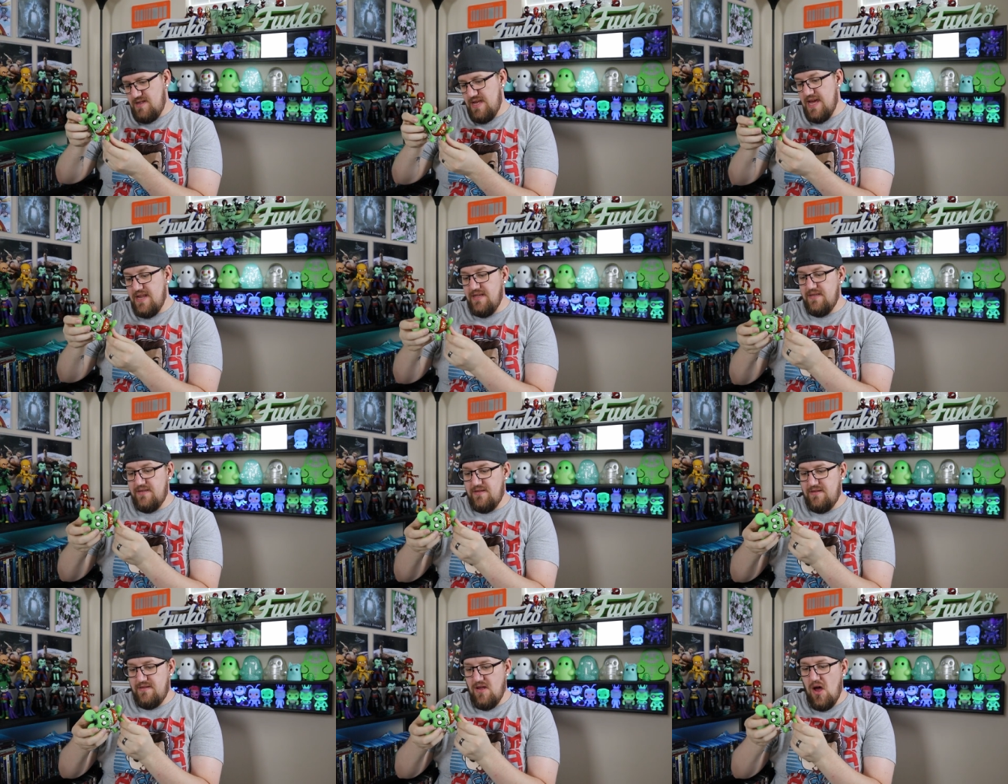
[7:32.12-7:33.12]
that is
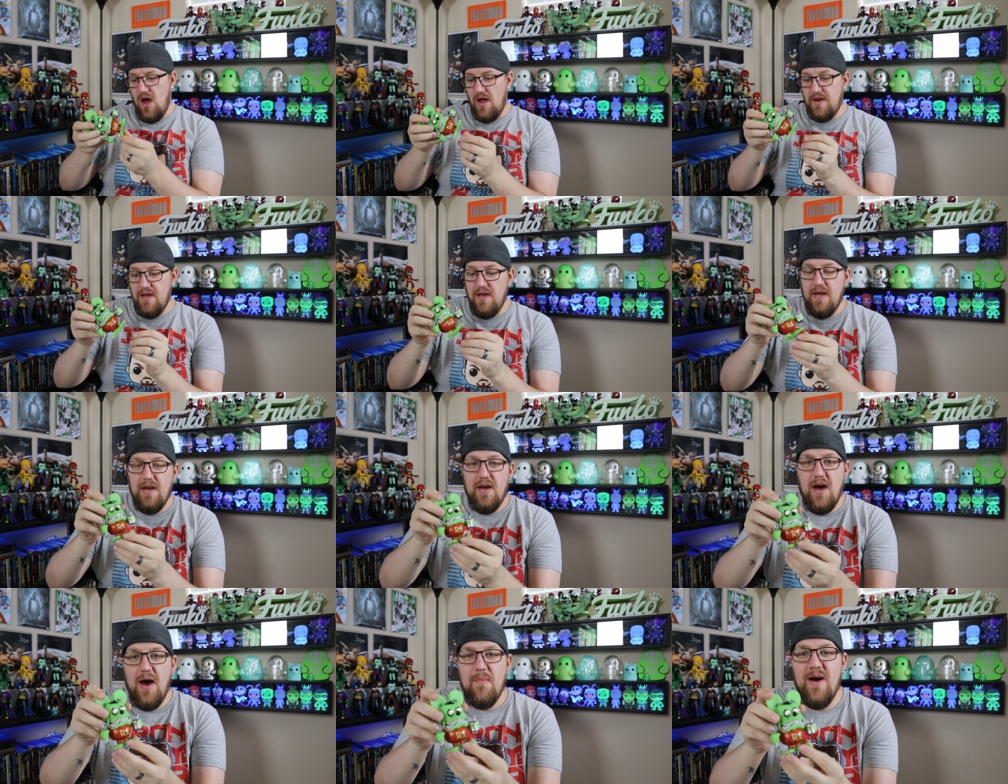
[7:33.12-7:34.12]
odd.
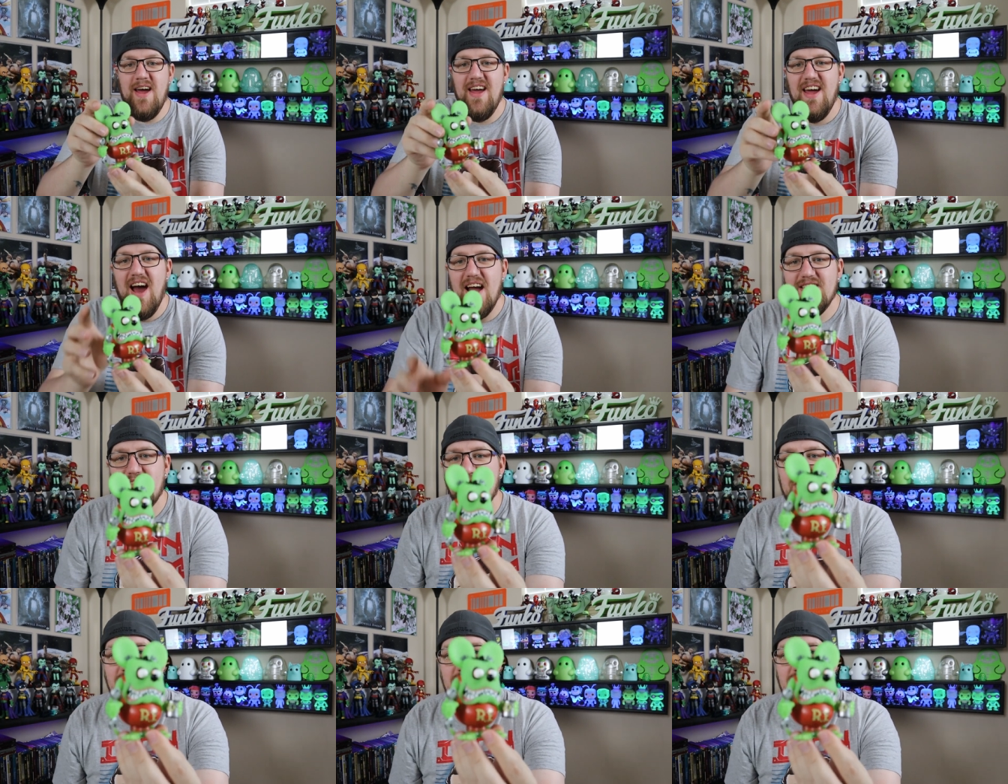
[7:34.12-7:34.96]
Um, I just noticed